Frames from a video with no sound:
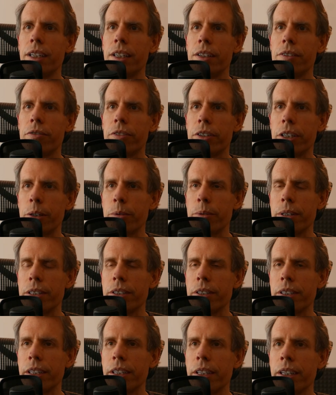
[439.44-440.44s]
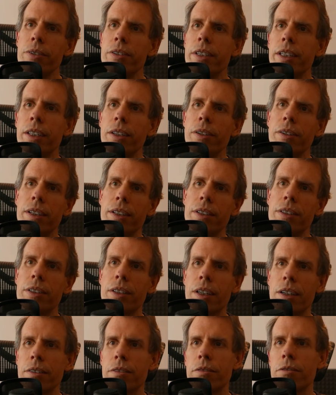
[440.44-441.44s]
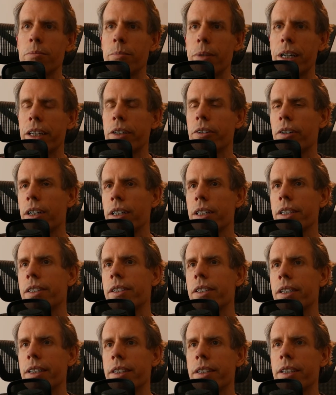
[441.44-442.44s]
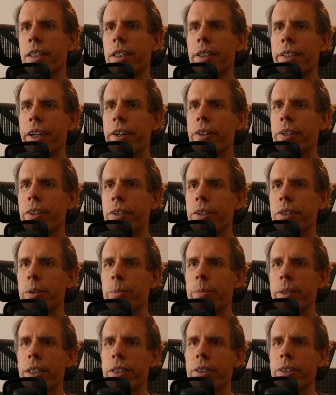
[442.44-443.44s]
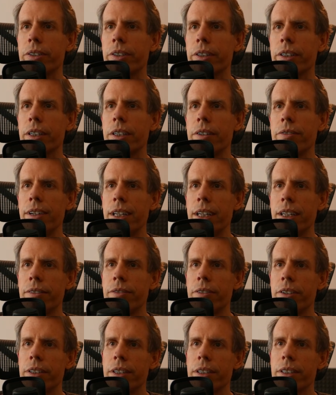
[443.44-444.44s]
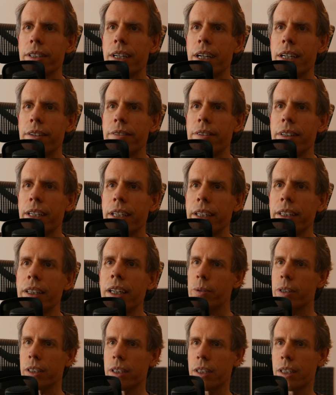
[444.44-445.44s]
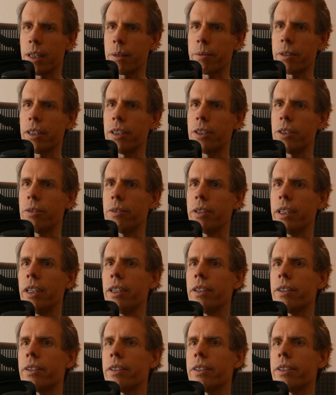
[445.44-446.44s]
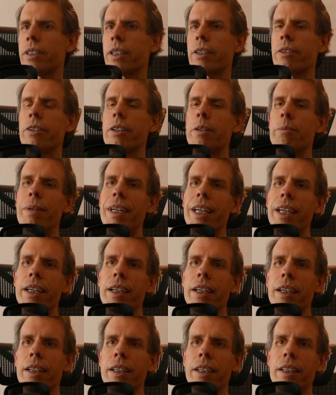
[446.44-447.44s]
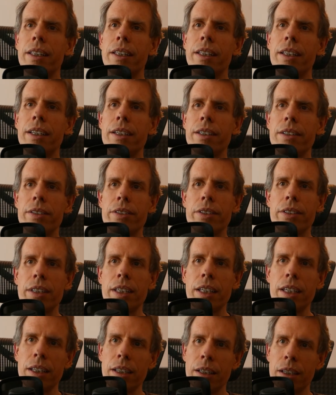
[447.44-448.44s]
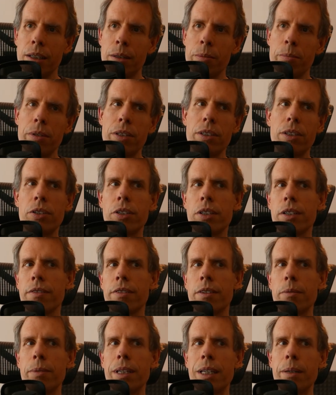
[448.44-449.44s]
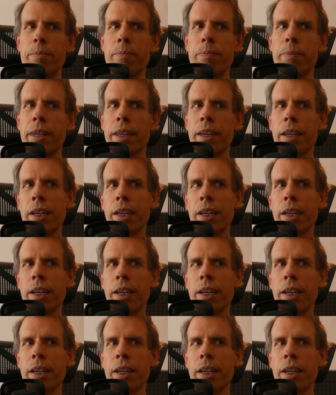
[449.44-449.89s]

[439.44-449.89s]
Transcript: in frequency using units of microns and terahertz because they're convenient for this kind of thing. What I'm going to do here is I'm going to make the Z position of the beam,